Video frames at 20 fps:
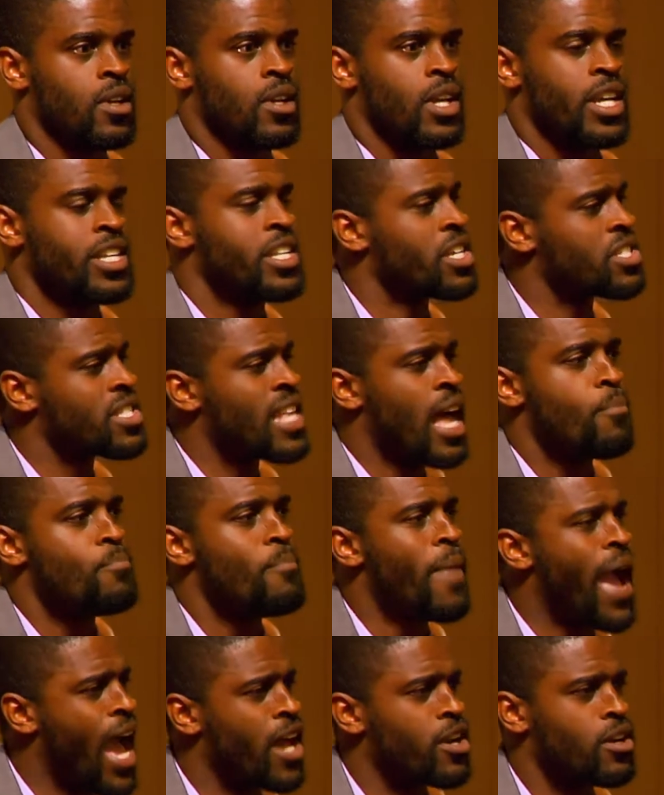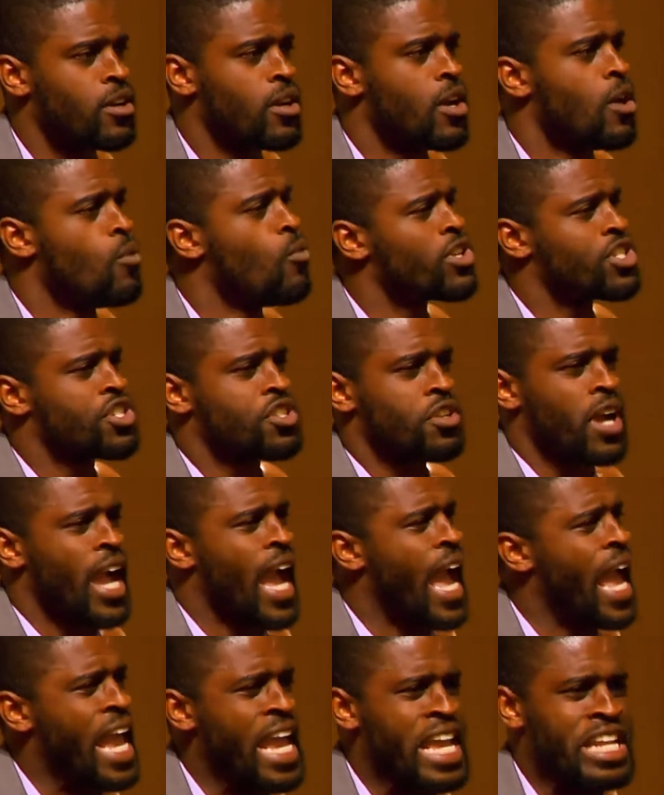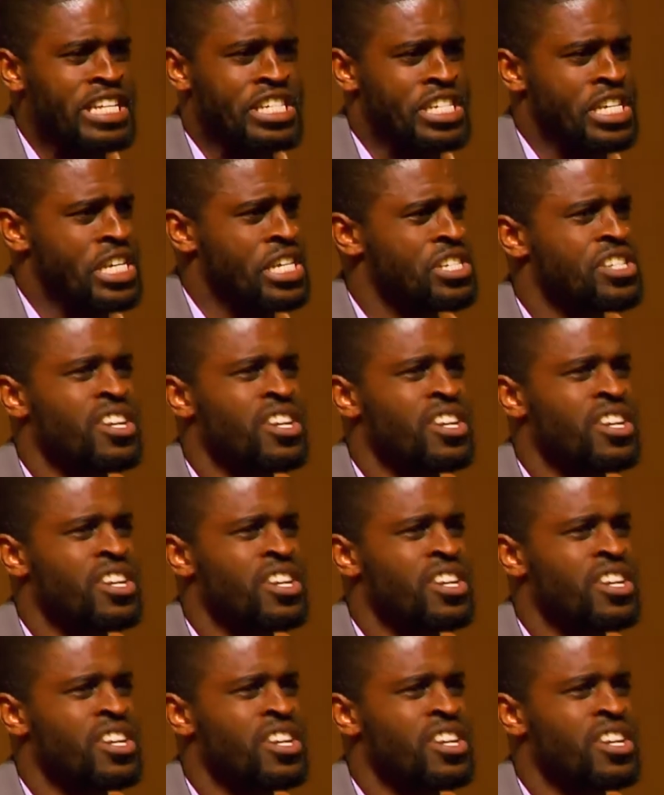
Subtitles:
It does not matter what your age is.